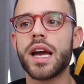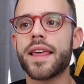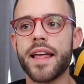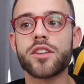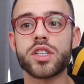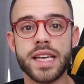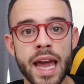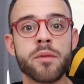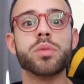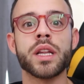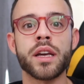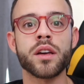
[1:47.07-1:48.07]
That's
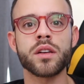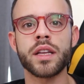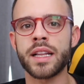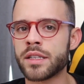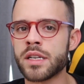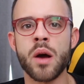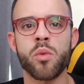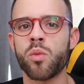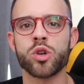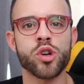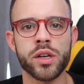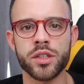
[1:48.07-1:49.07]
gambling. And that's not what we're
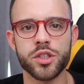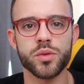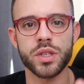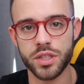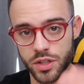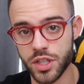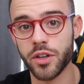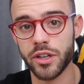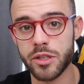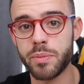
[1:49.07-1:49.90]
trying to do. This is serious